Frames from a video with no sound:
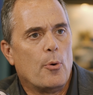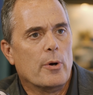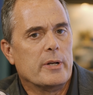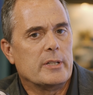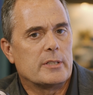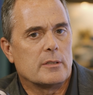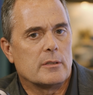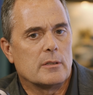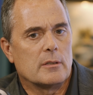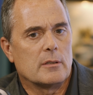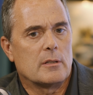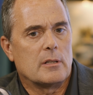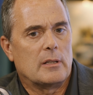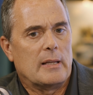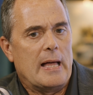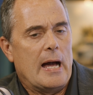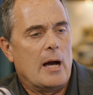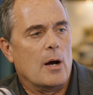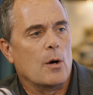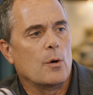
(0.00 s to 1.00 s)
point
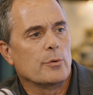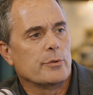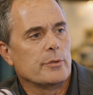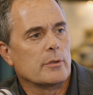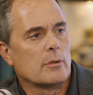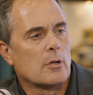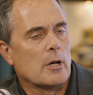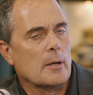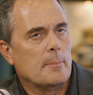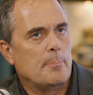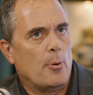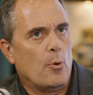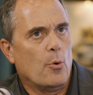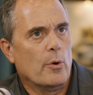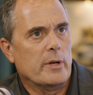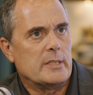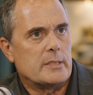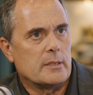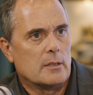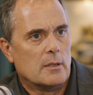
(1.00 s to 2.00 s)
cloud or a
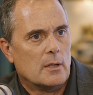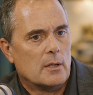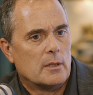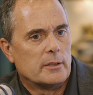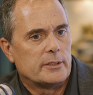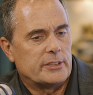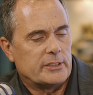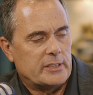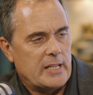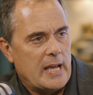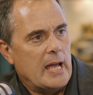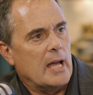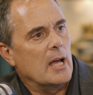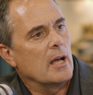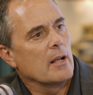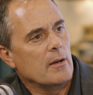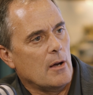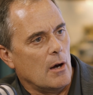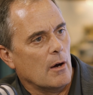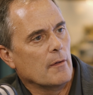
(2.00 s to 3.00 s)
point
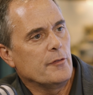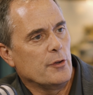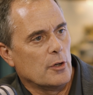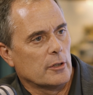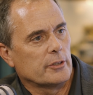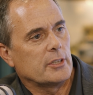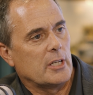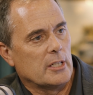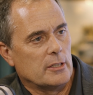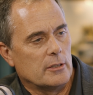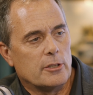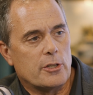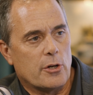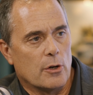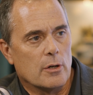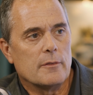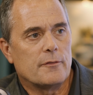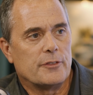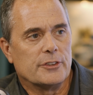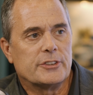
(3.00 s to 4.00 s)
scan of your c-
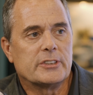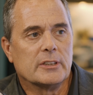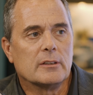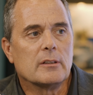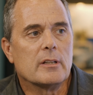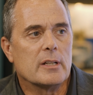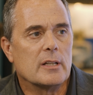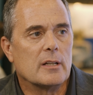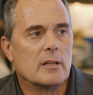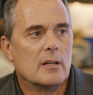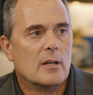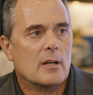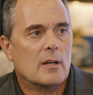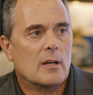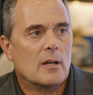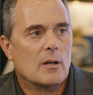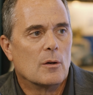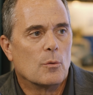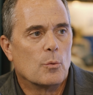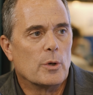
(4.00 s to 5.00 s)
current facility,
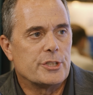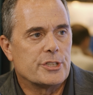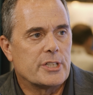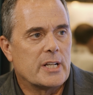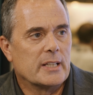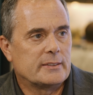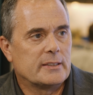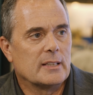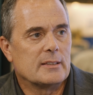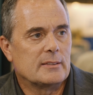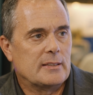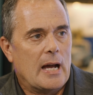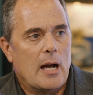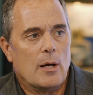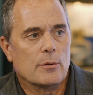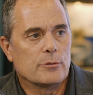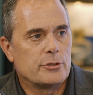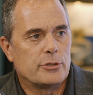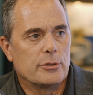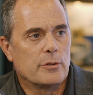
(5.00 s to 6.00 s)
mm-hmm. which gets it
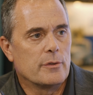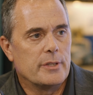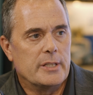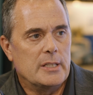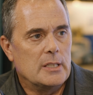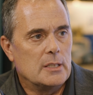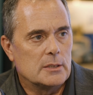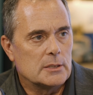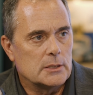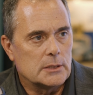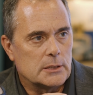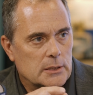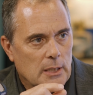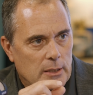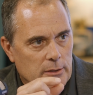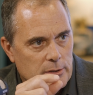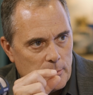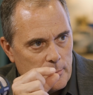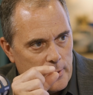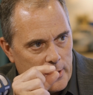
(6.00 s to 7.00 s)
down to the
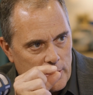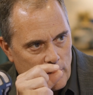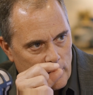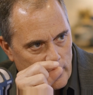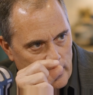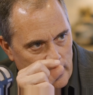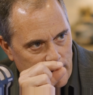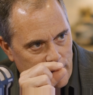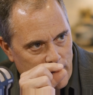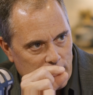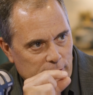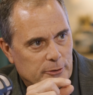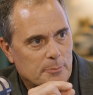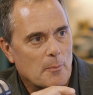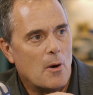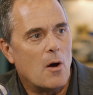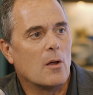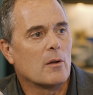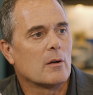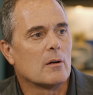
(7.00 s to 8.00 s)
centimeter, even
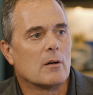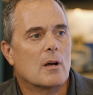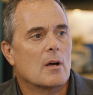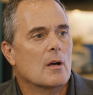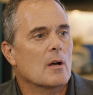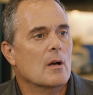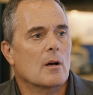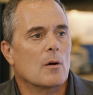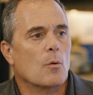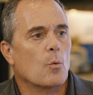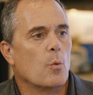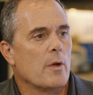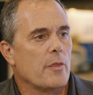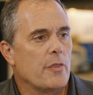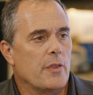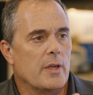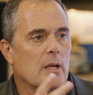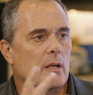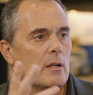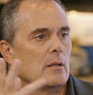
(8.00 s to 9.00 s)
smaller. Yeah.
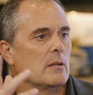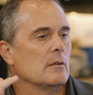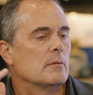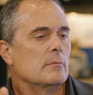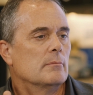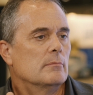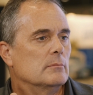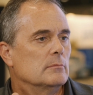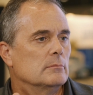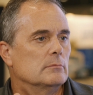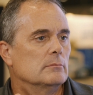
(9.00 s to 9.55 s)
Within